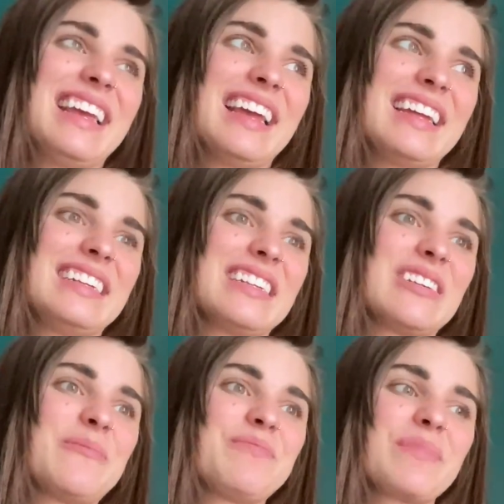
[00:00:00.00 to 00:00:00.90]
And
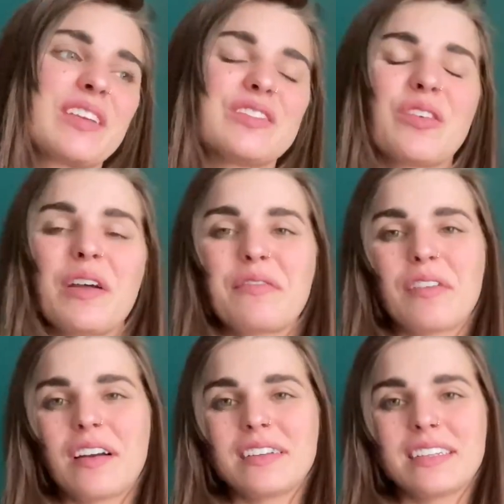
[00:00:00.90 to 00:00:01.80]
so I
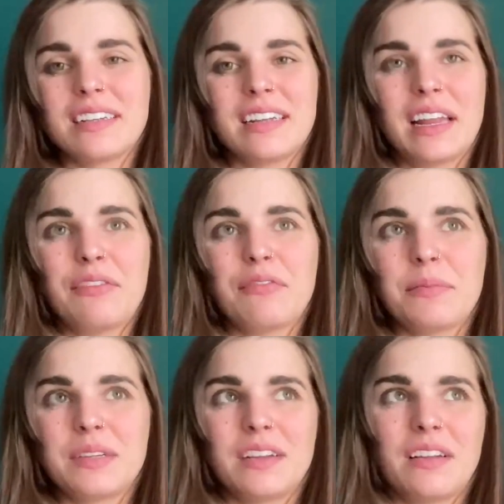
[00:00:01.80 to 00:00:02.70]
frogged it and I
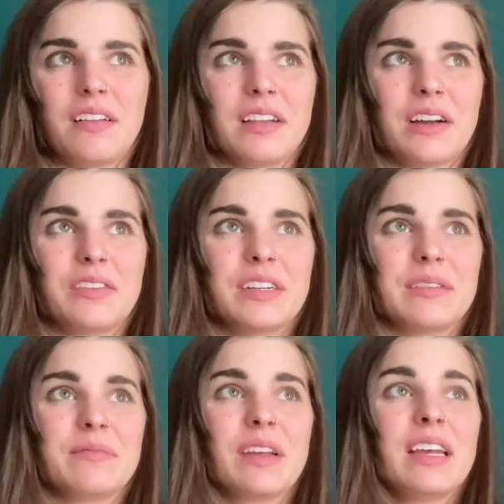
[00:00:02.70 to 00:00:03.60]
ripped it all out,
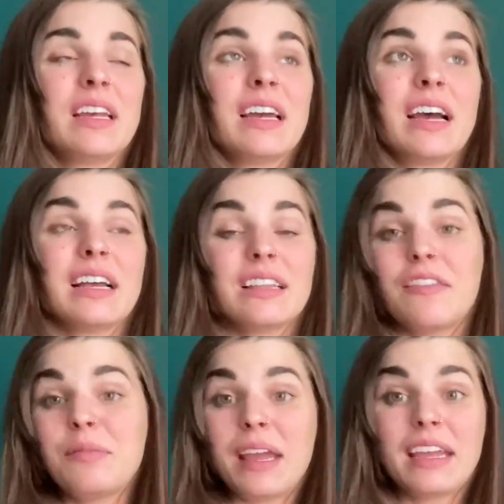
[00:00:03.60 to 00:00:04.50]
and I love
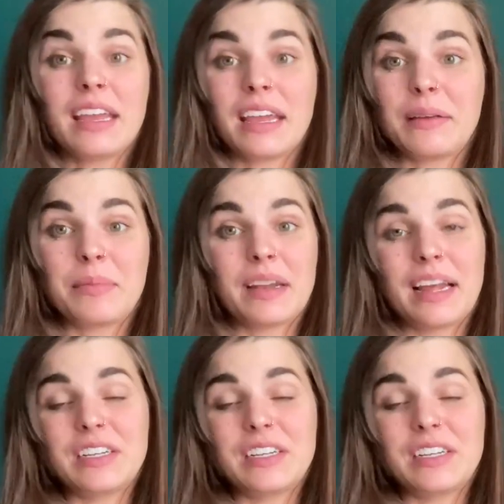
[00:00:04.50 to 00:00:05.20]
making it, but